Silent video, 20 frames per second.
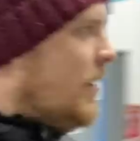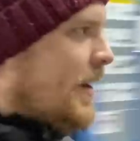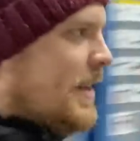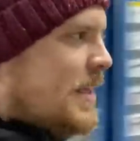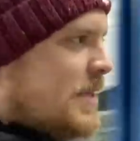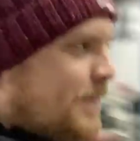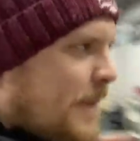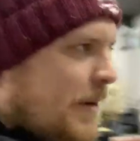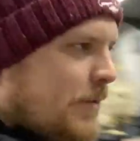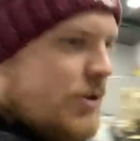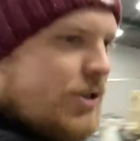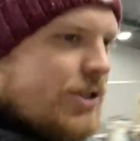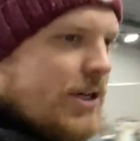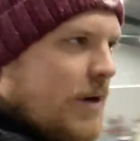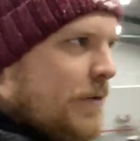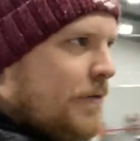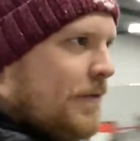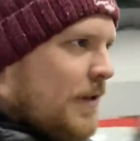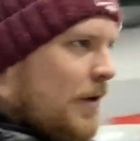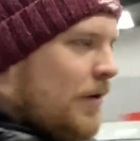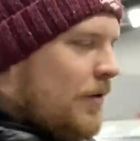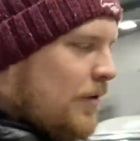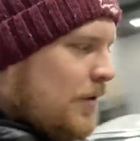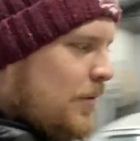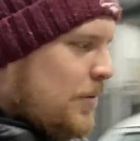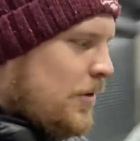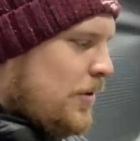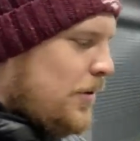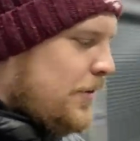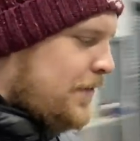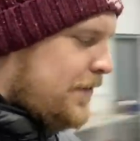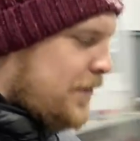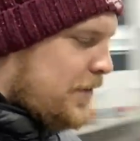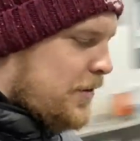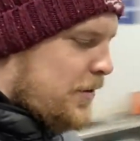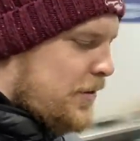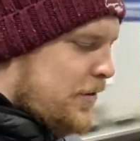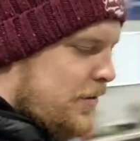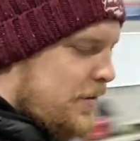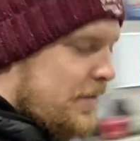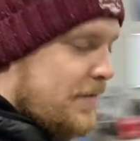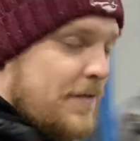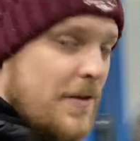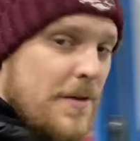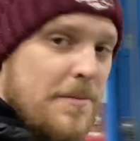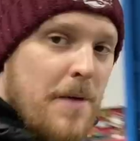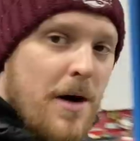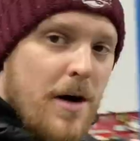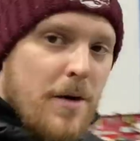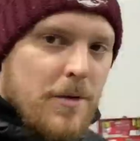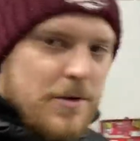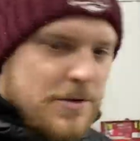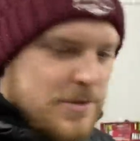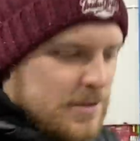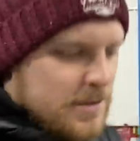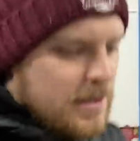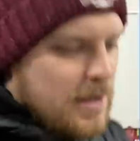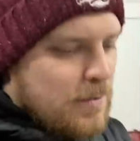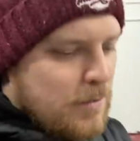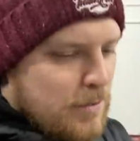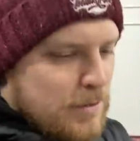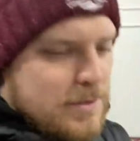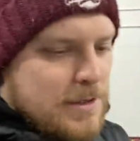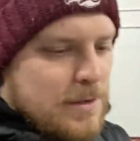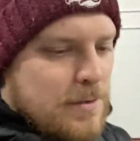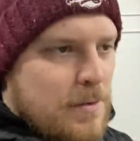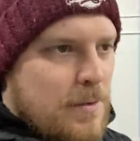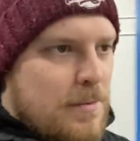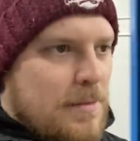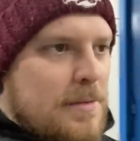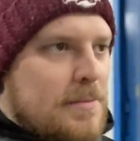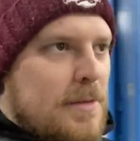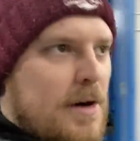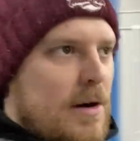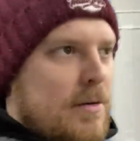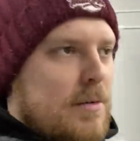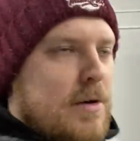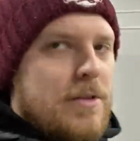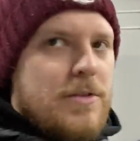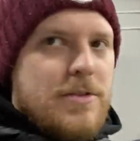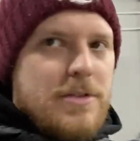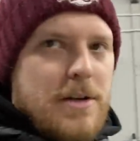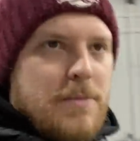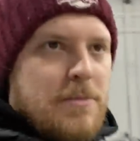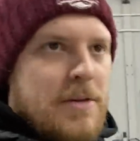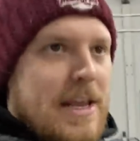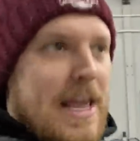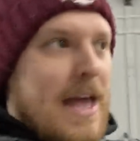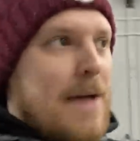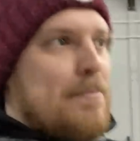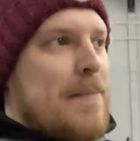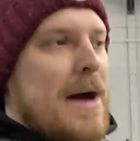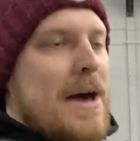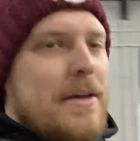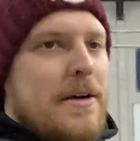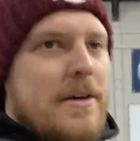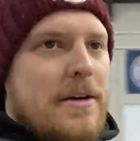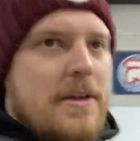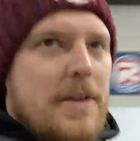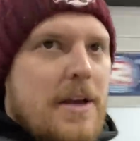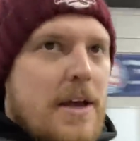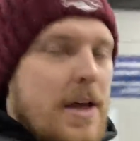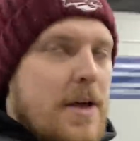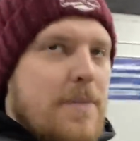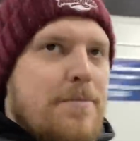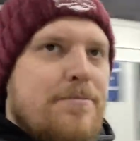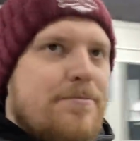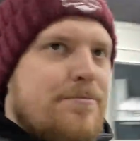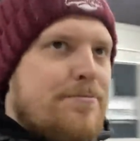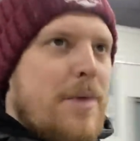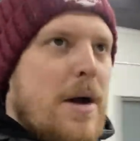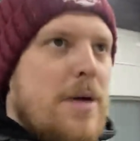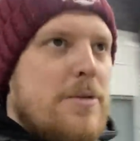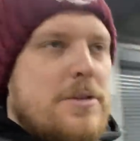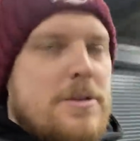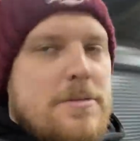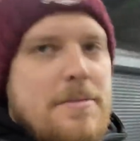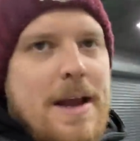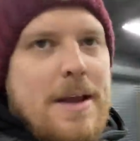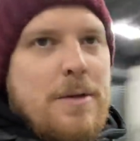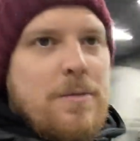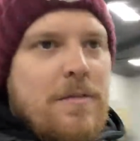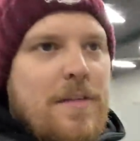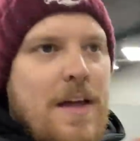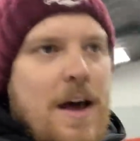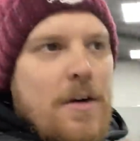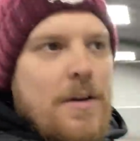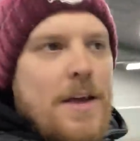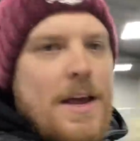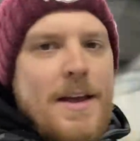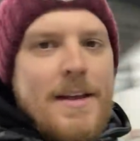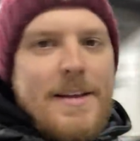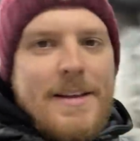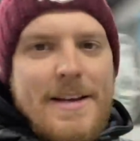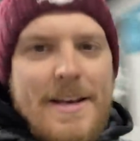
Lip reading: I need to build a shelf for the other award for the Mark 1s, the awards that we won with the Mark 1s, and I'm gonna get a banner, a poster made with that on it.